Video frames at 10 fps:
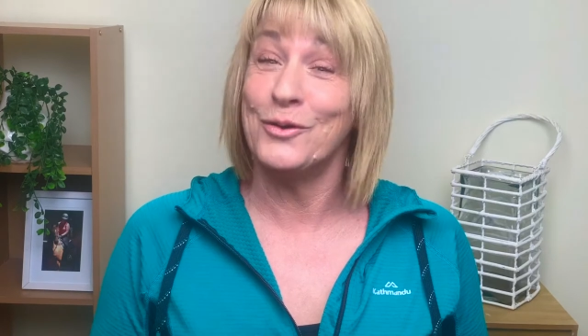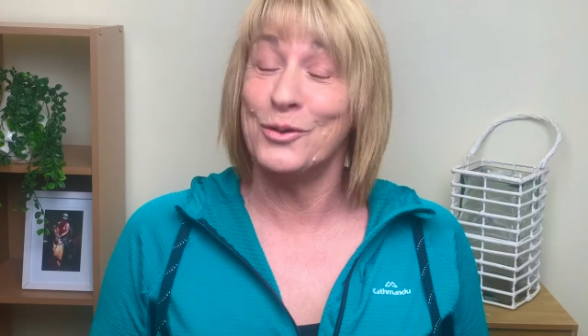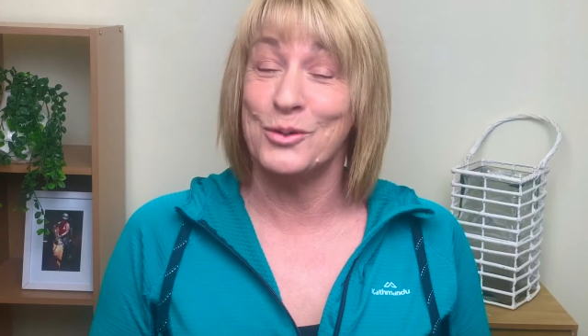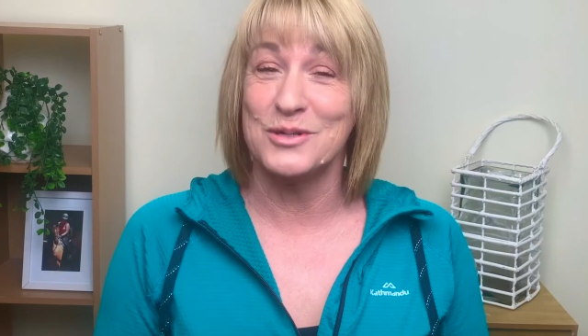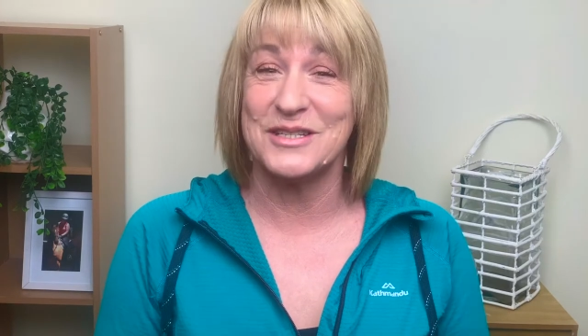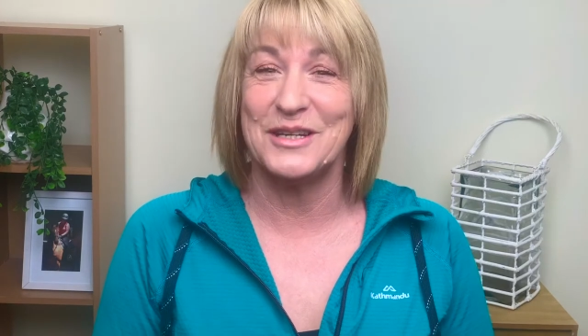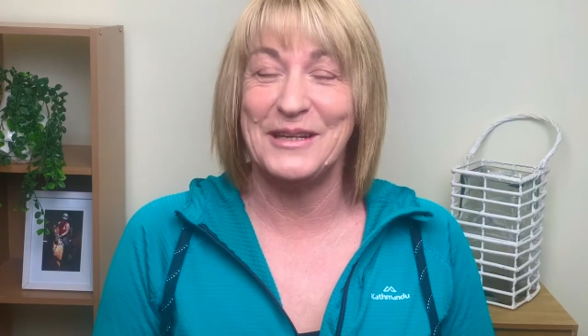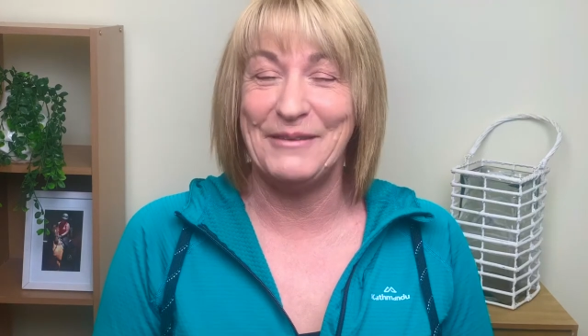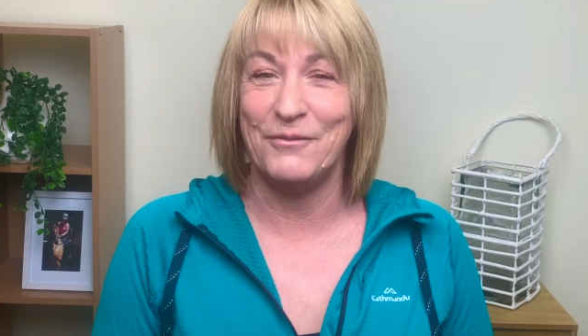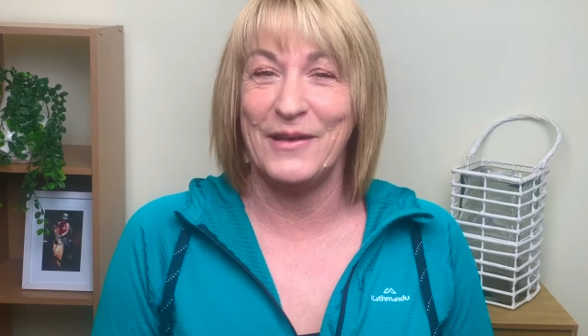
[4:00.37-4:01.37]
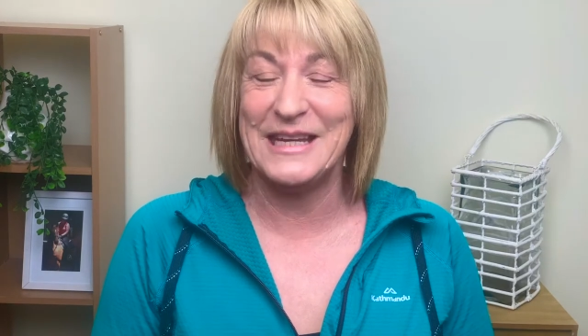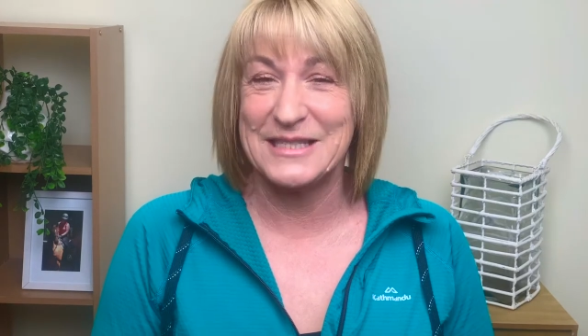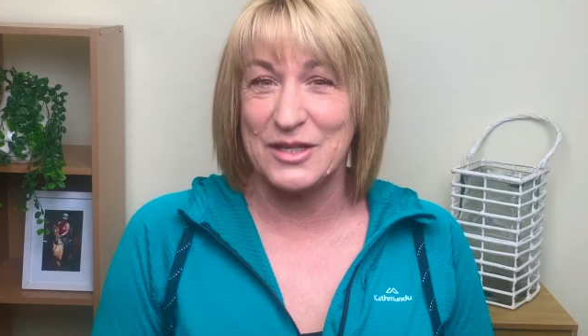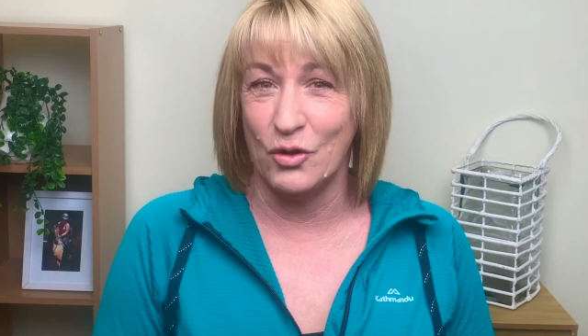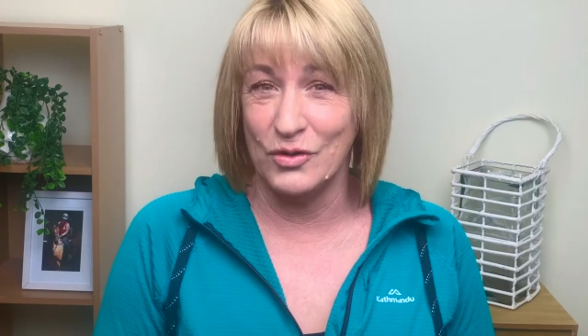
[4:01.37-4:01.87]
horse to live its
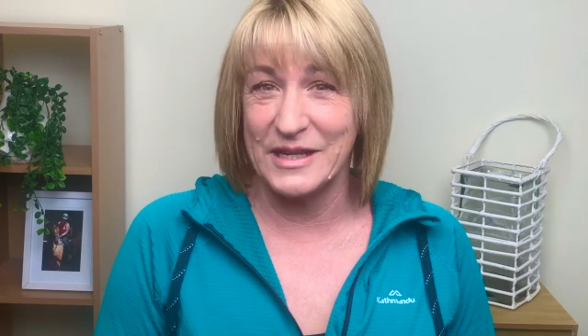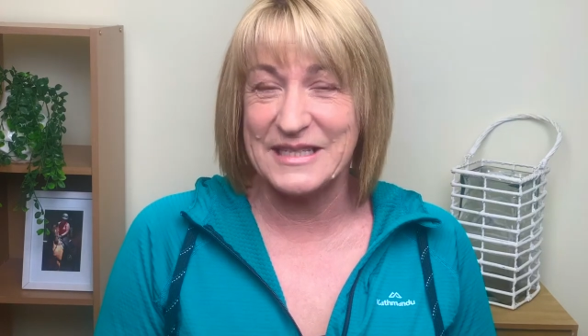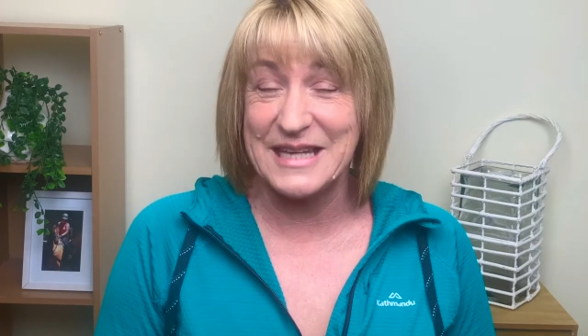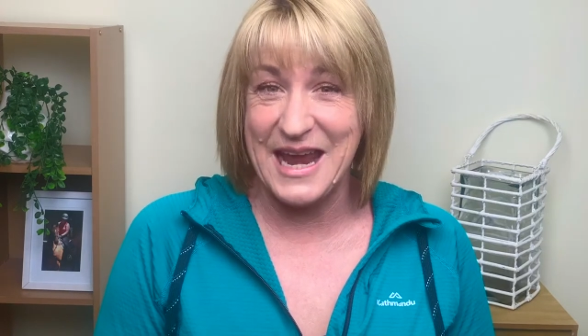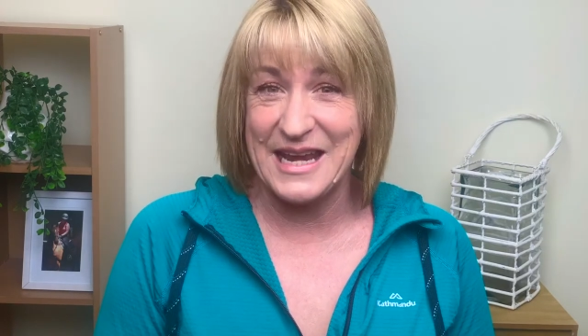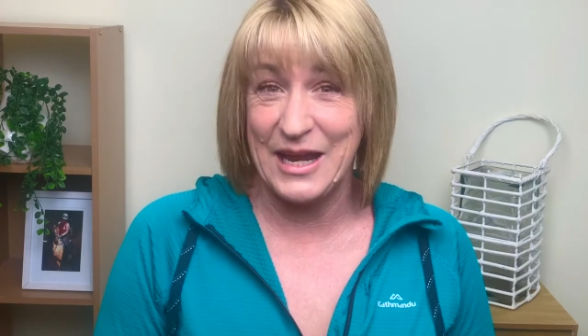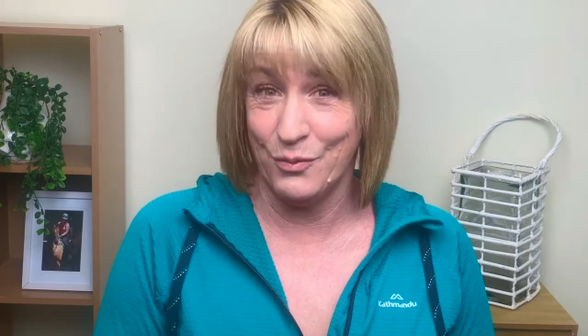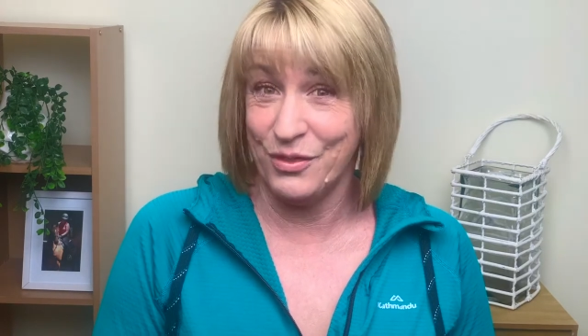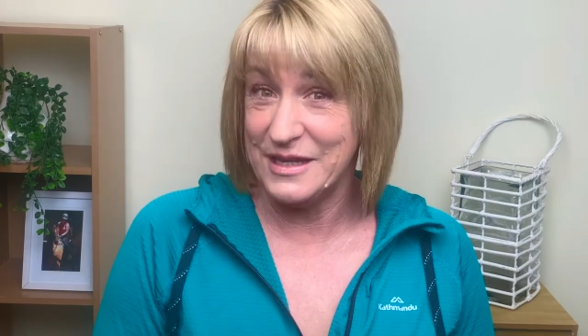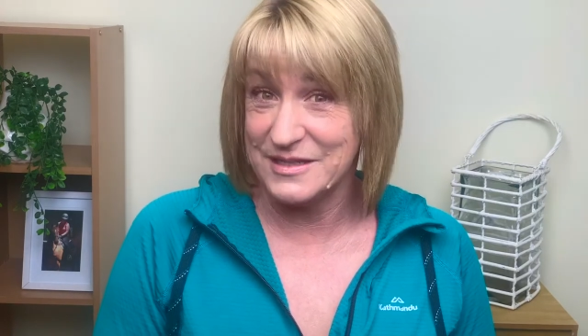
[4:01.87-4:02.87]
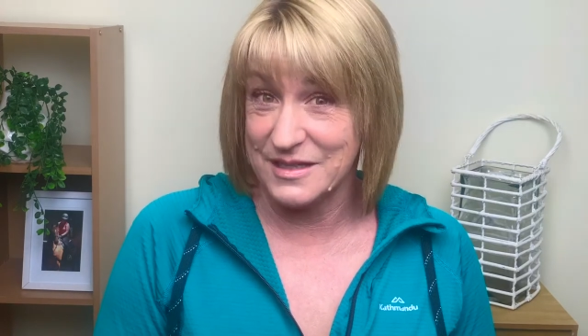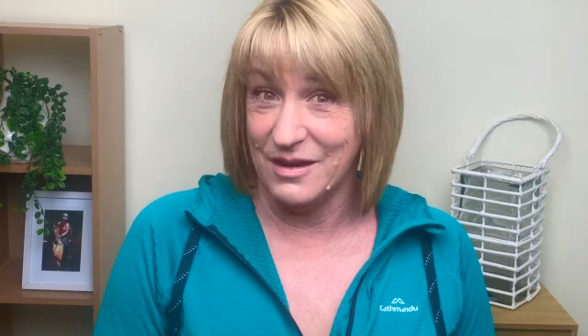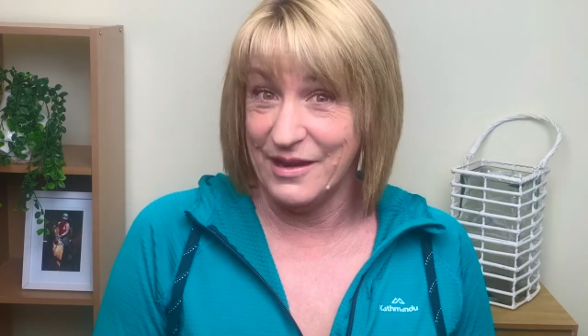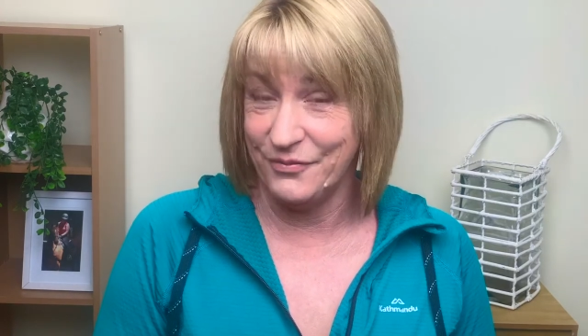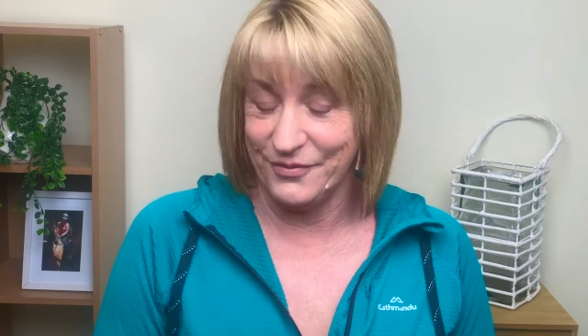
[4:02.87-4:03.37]
longest and healthiest life.